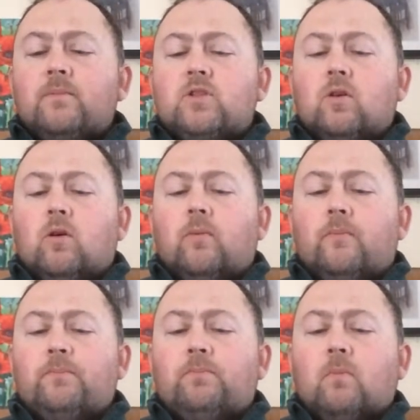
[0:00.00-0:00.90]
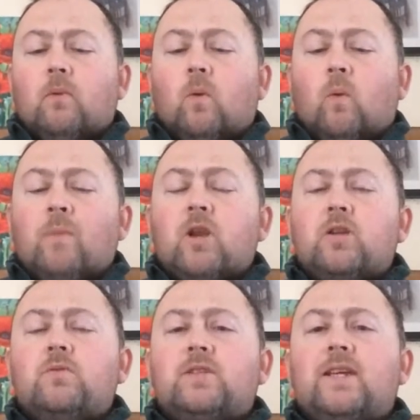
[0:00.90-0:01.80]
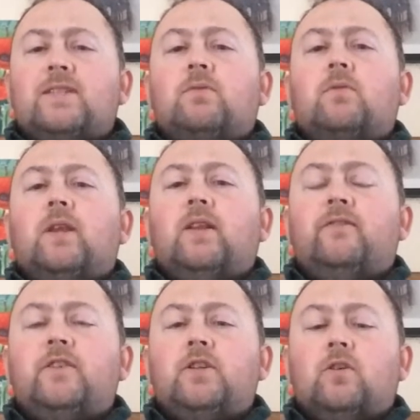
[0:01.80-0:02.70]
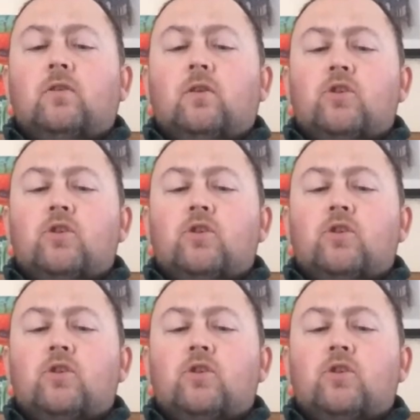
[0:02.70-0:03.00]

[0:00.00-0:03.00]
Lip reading: So what I'm going to do today is I'm going to do a little video